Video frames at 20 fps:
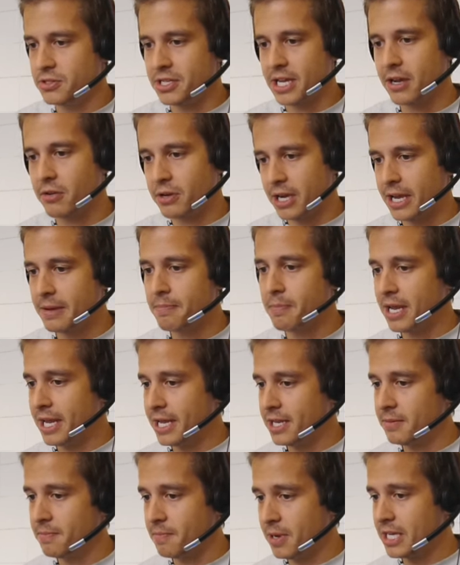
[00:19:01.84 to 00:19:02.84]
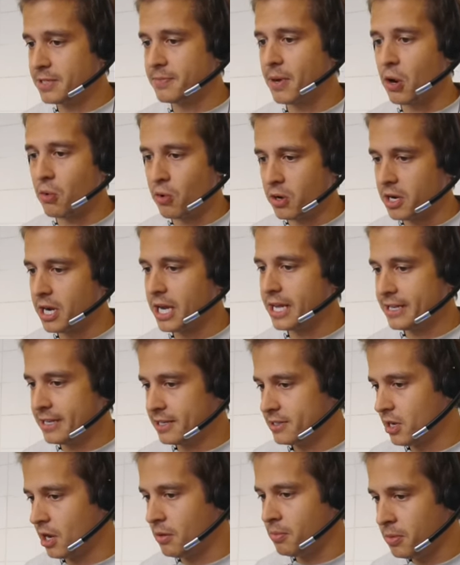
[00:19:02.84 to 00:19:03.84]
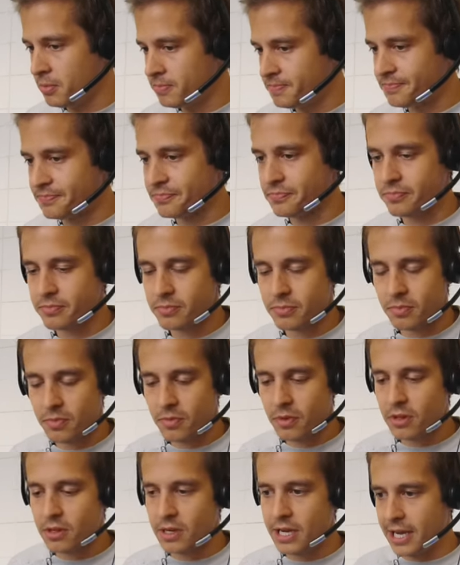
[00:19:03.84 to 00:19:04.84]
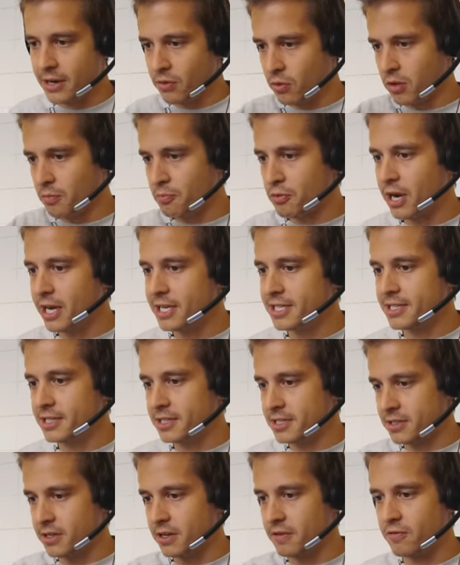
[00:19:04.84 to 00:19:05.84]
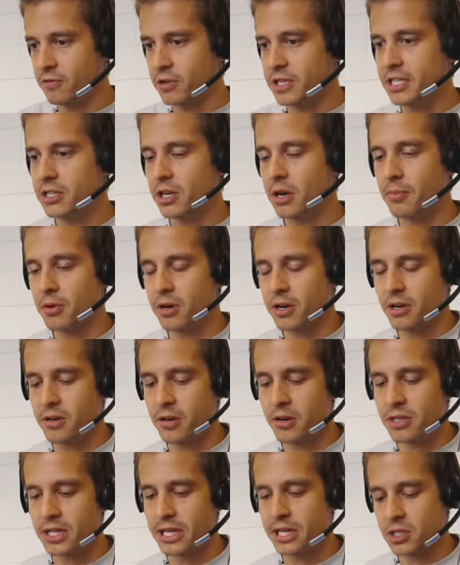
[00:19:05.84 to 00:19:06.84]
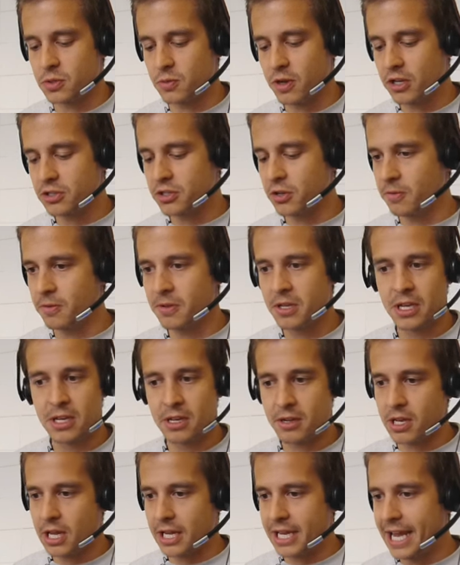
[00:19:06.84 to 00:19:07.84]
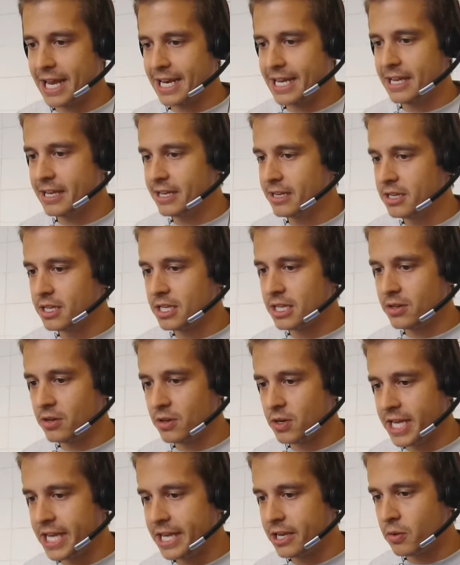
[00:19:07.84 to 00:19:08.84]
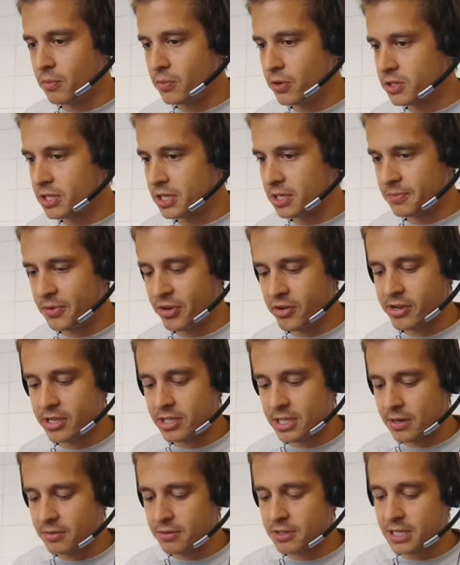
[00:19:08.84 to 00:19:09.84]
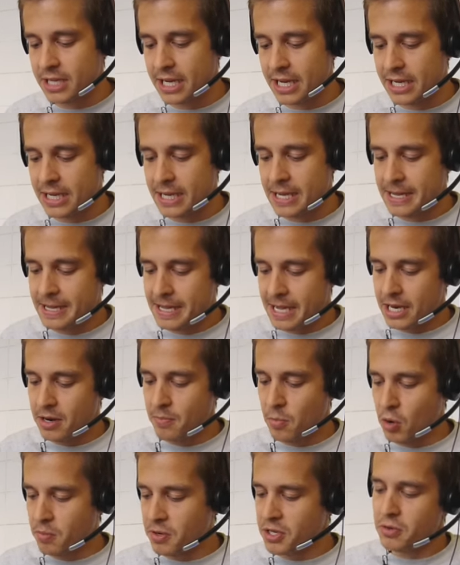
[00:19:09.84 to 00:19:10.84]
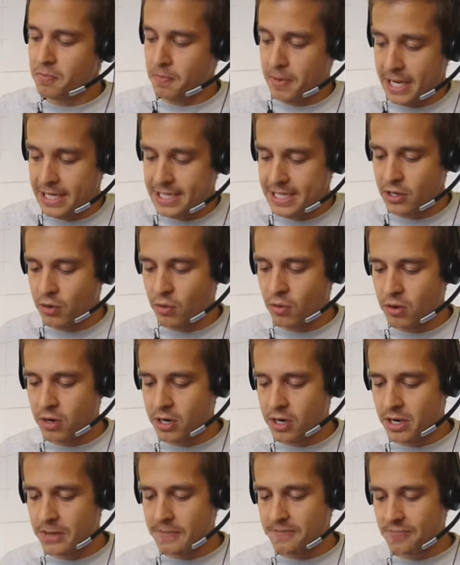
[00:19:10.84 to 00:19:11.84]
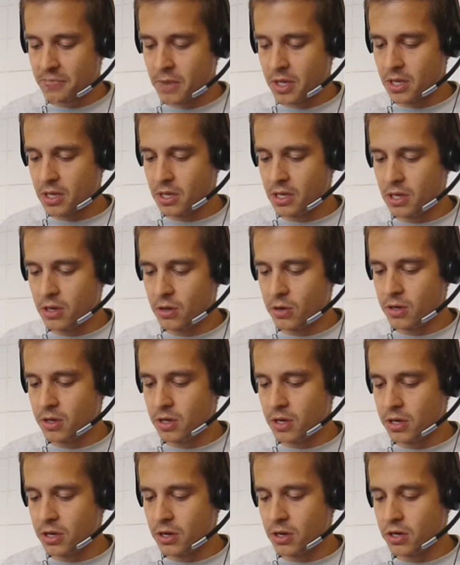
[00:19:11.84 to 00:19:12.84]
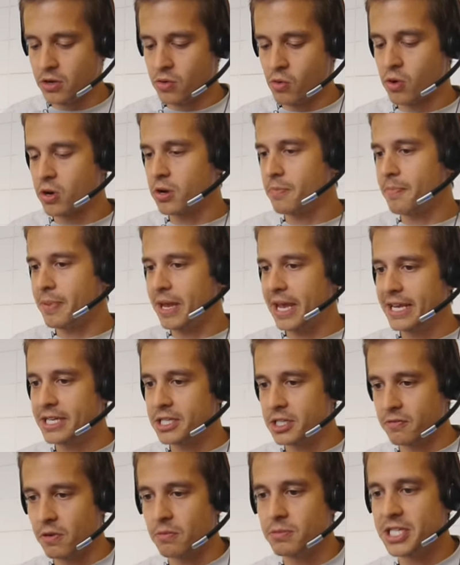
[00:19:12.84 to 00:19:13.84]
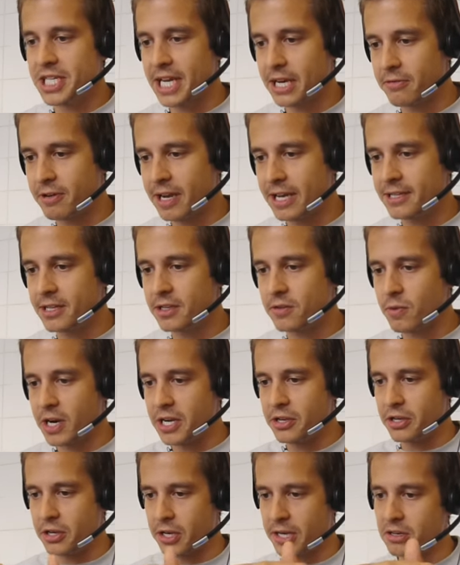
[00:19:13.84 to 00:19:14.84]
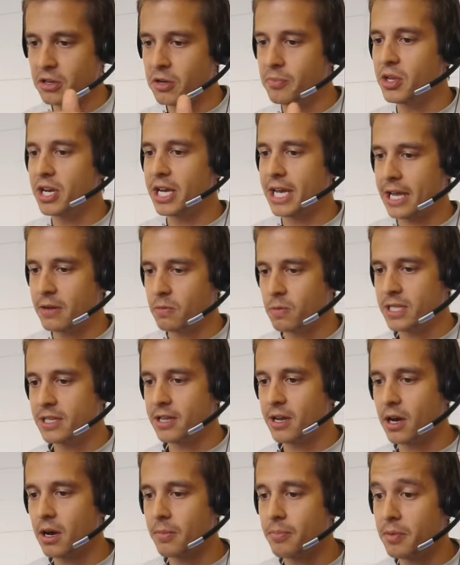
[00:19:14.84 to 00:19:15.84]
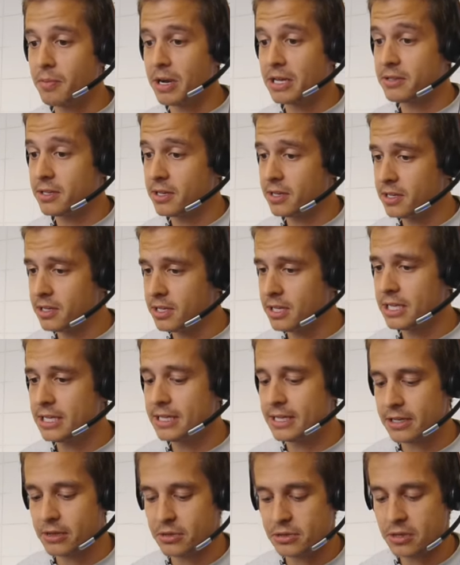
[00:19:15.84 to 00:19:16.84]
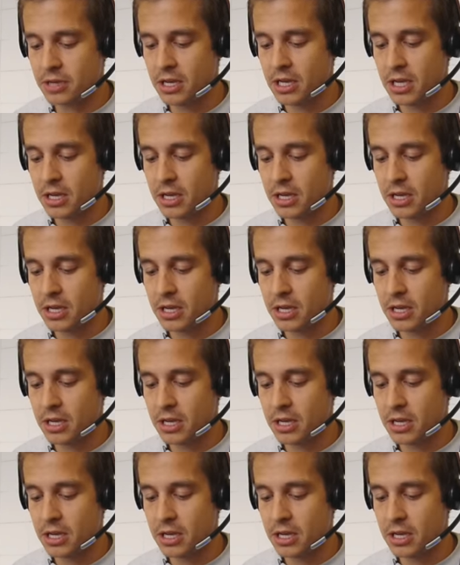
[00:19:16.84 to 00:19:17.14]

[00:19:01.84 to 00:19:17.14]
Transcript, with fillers: you say, okay, place my order at this hub and all the prices uh, for each hub are, are there as well. So like any e-commerce experience, I would say. And the moment you place the order, you an, an, order page will be generated where you can communicate with the hub about the, the details,